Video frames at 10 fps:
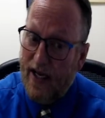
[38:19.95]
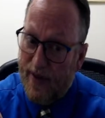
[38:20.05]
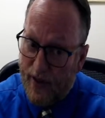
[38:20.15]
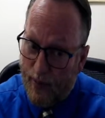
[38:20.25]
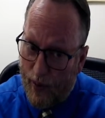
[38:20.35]
in
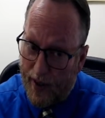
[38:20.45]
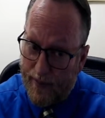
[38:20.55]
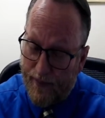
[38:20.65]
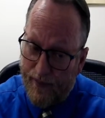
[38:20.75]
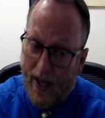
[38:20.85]
the morning,
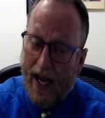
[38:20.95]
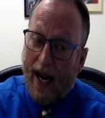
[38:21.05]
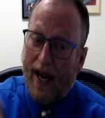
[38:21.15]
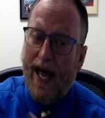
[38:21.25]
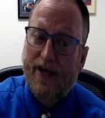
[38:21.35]

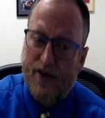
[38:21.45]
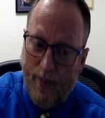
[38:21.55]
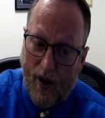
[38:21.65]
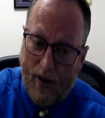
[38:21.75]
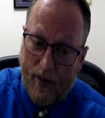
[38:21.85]
like
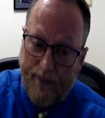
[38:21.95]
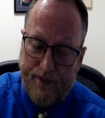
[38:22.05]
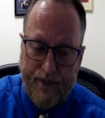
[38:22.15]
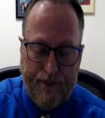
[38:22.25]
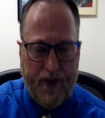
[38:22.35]
tomorrow,
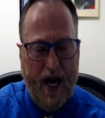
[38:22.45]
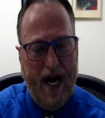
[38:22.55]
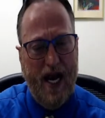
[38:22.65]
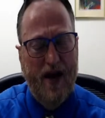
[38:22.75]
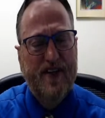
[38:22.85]
I
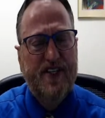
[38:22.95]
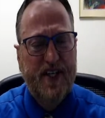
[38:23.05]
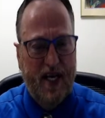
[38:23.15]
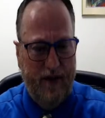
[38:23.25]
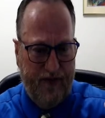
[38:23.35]
have a
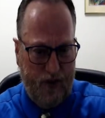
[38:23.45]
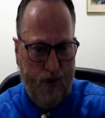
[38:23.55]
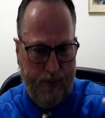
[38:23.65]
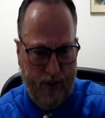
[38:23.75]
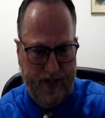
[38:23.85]
setup for
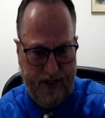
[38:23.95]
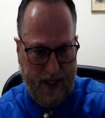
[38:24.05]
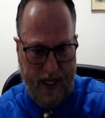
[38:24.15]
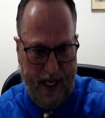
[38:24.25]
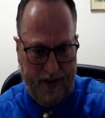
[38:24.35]
corporation
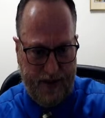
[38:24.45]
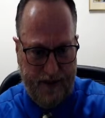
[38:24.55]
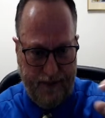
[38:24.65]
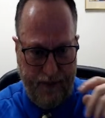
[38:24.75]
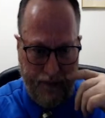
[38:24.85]
class.
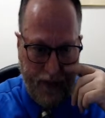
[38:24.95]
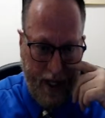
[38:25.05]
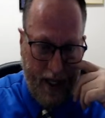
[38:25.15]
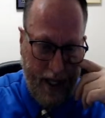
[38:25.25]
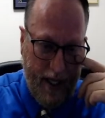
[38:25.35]

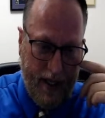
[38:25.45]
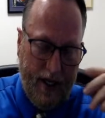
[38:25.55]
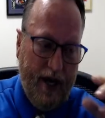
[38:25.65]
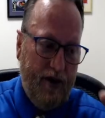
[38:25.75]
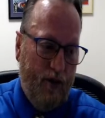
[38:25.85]
And I
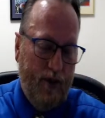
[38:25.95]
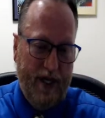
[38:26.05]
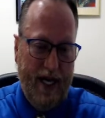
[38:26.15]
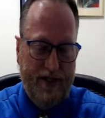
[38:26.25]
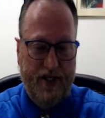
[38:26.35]
know one
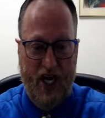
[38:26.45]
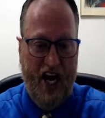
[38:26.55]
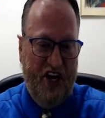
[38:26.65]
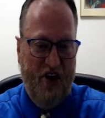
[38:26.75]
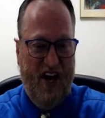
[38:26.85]
guy said, I
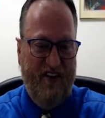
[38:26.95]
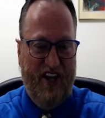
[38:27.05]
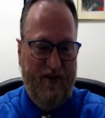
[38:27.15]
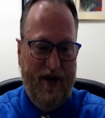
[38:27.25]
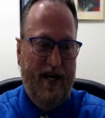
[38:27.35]
know everything,
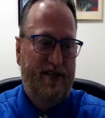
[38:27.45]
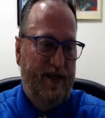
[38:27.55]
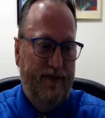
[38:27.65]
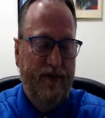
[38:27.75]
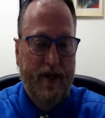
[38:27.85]
Ray. I said,
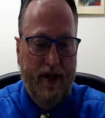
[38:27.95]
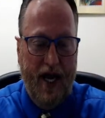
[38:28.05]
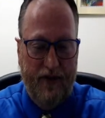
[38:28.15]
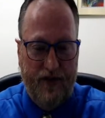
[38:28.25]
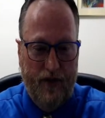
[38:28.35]

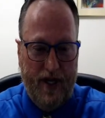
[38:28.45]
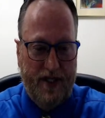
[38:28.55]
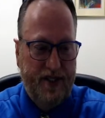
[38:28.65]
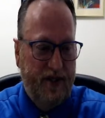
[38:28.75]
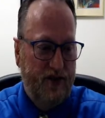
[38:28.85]
after going to the class,
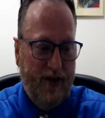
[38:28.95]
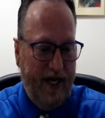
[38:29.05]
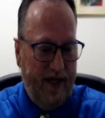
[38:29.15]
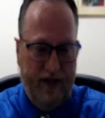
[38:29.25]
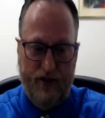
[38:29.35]
he goes, Ray, I
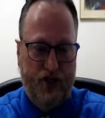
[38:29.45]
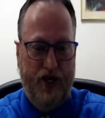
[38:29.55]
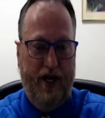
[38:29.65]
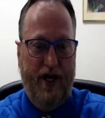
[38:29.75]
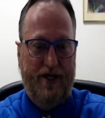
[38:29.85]
didn't know
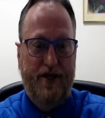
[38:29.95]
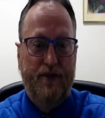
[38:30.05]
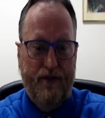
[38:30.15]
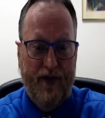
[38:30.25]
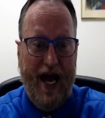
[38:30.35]
shit.
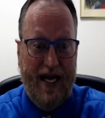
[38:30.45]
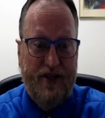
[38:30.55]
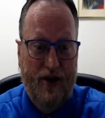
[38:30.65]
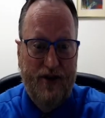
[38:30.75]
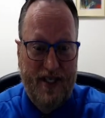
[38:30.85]
I
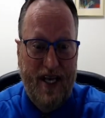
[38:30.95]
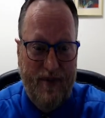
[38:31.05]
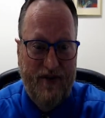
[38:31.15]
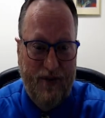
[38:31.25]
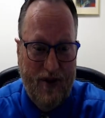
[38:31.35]
told you that
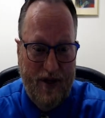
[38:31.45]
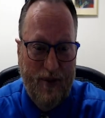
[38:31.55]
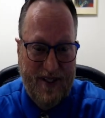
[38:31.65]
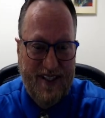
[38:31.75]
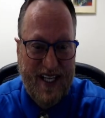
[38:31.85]
before you
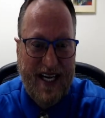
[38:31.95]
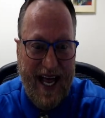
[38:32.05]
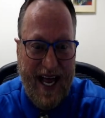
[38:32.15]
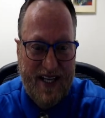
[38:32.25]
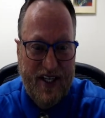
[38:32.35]
went to the
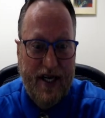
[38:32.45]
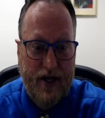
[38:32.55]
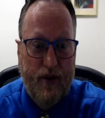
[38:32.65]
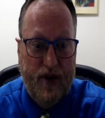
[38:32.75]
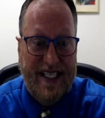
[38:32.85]
class. You didn't
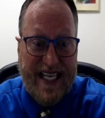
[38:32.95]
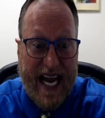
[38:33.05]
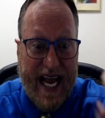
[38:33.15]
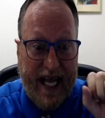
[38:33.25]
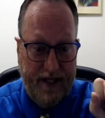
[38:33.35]
know shit.